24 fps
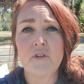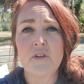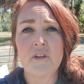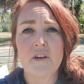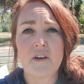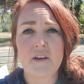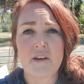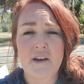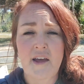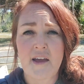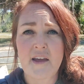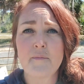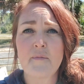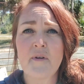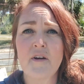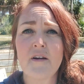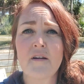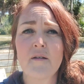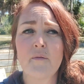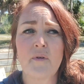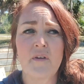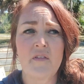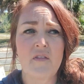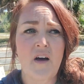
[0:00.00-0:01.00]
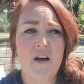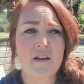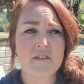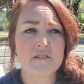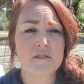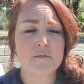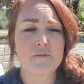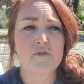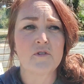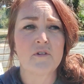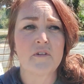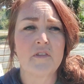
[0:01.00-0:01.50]
and a nightmare, we lost
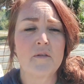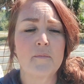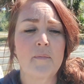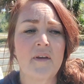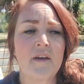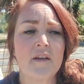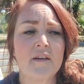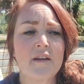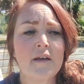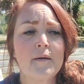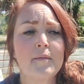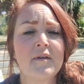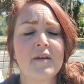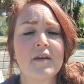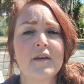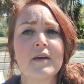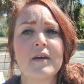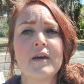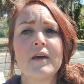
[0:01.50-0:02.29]
him during the pandemic